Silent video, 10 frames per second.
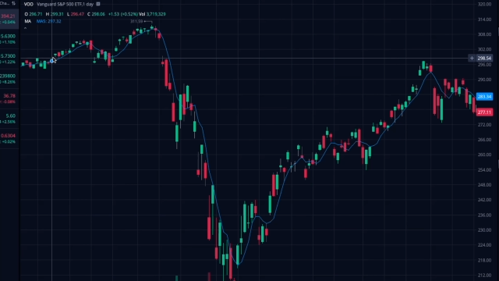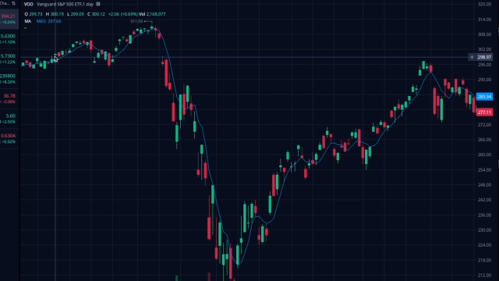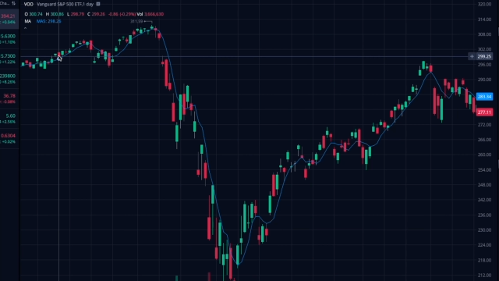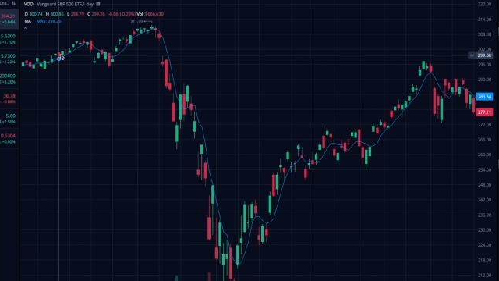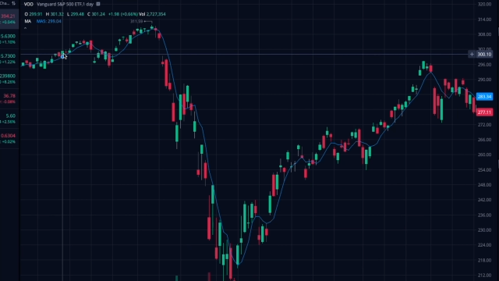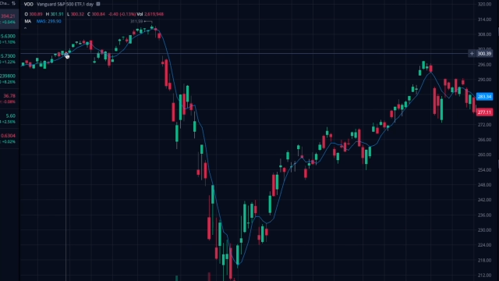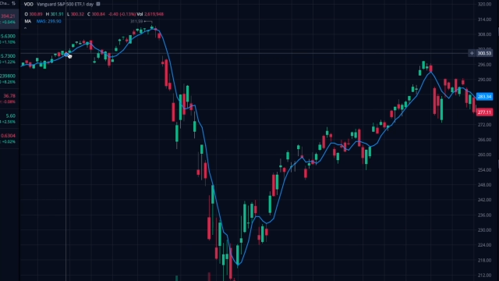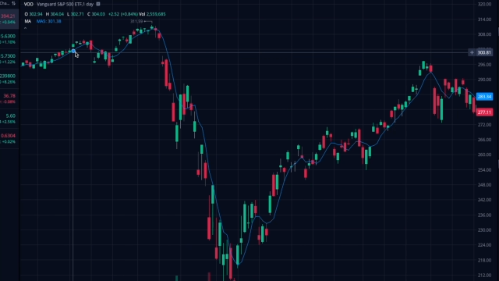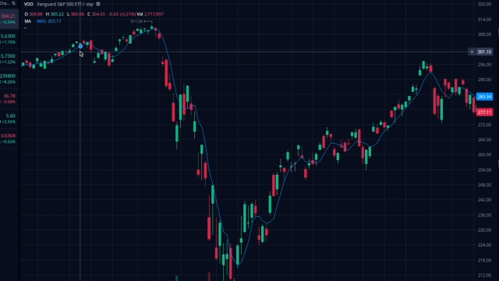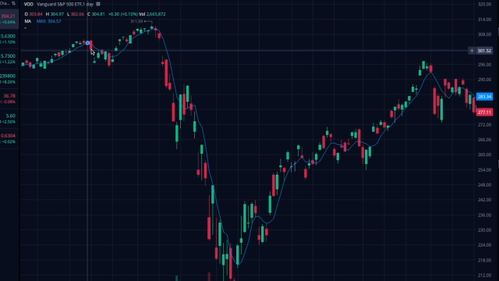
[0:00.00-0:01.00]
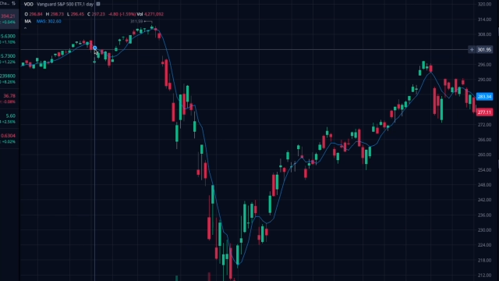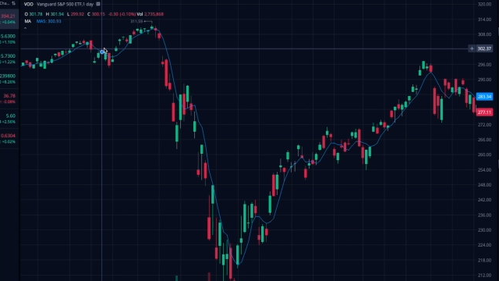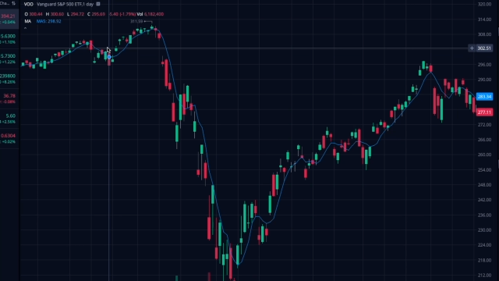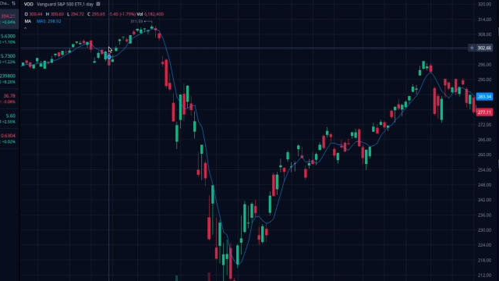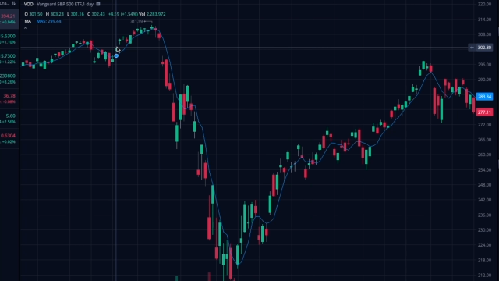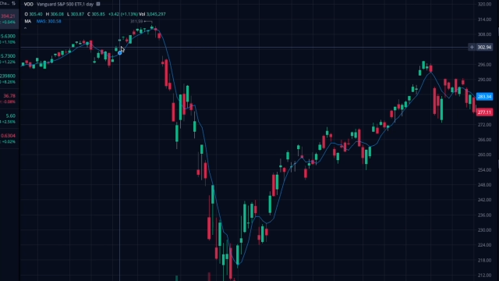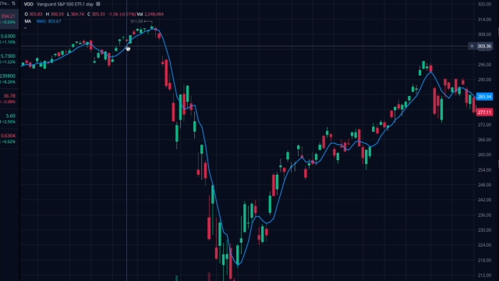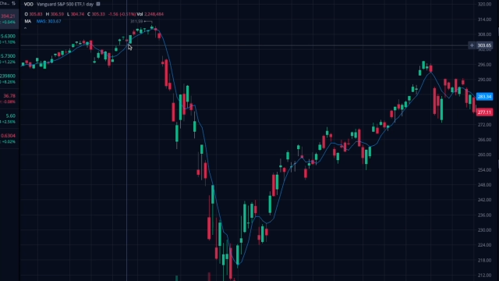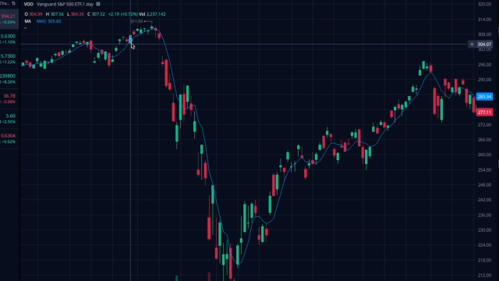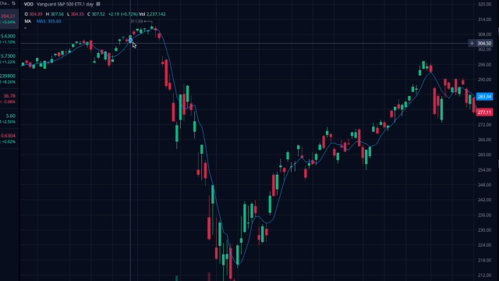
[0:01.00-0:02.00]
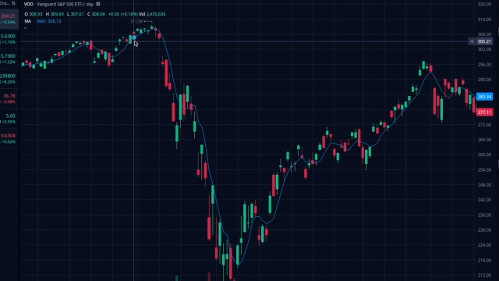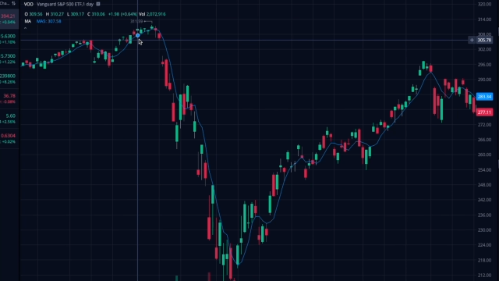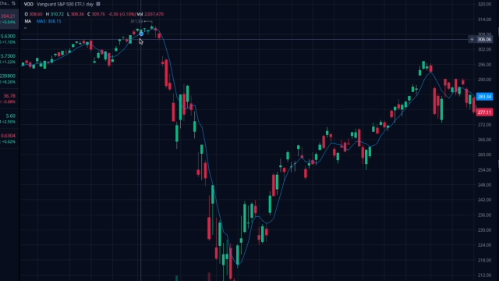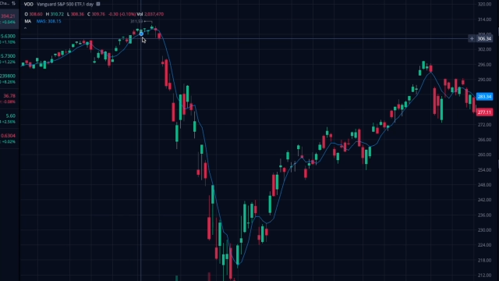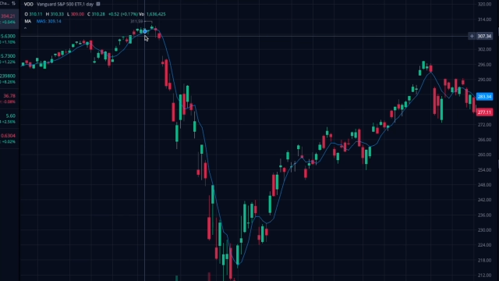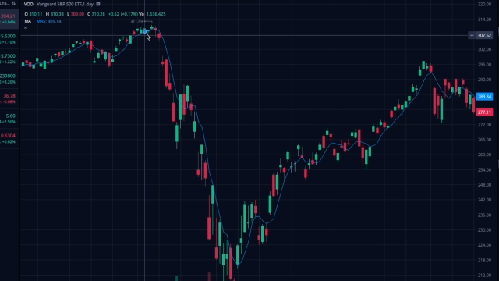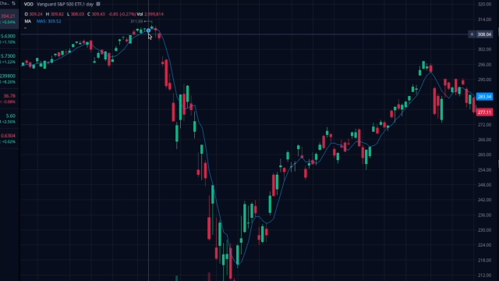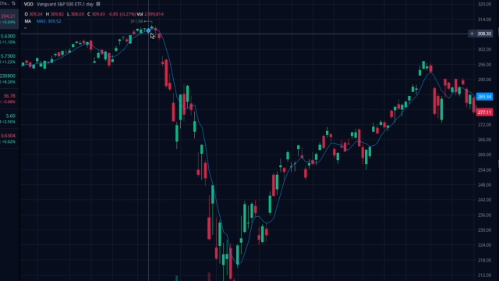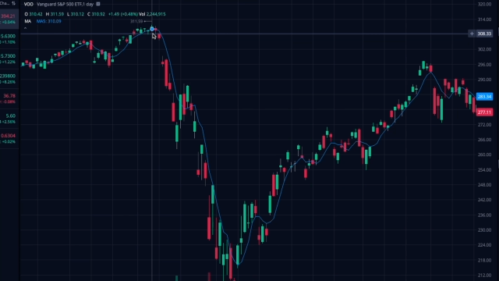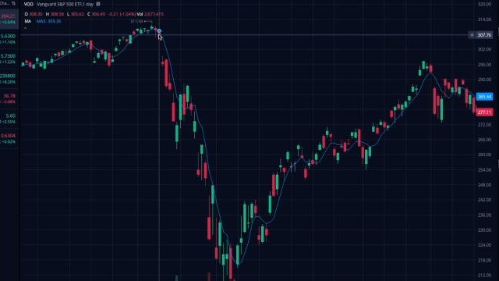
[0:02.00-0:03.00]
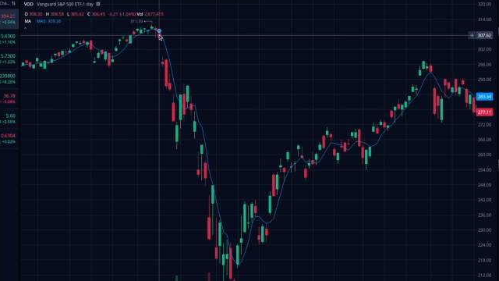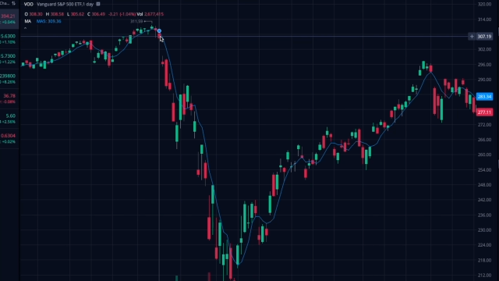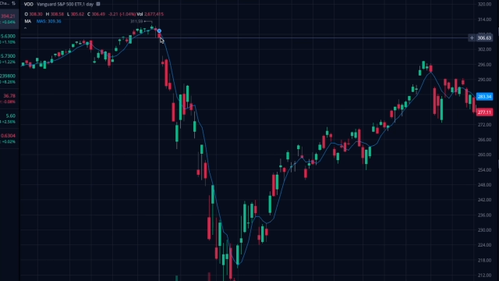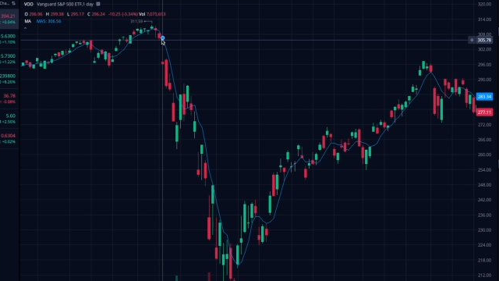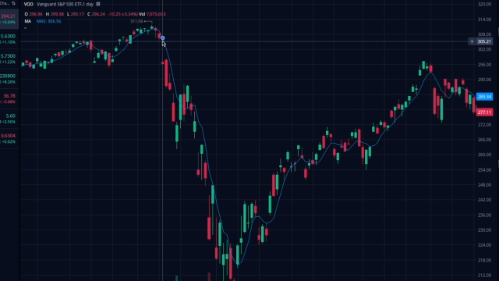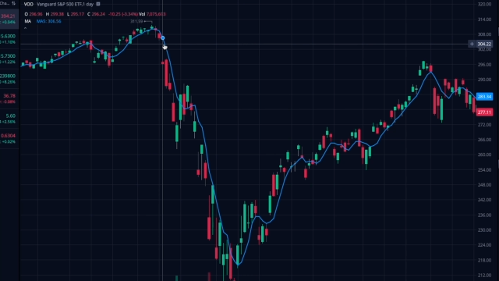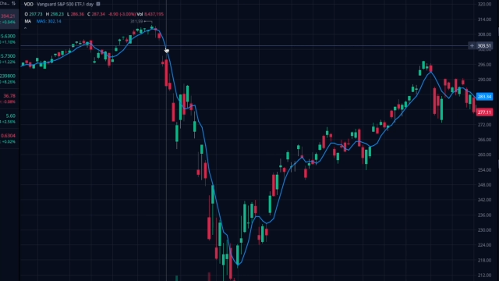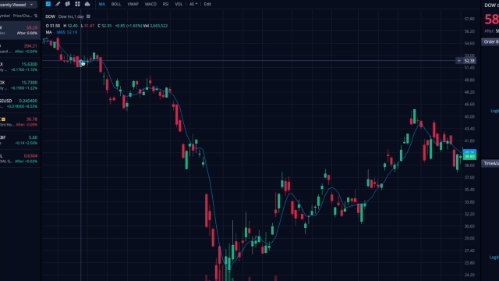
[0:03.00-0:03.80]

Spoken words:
[unreadable: no face in view]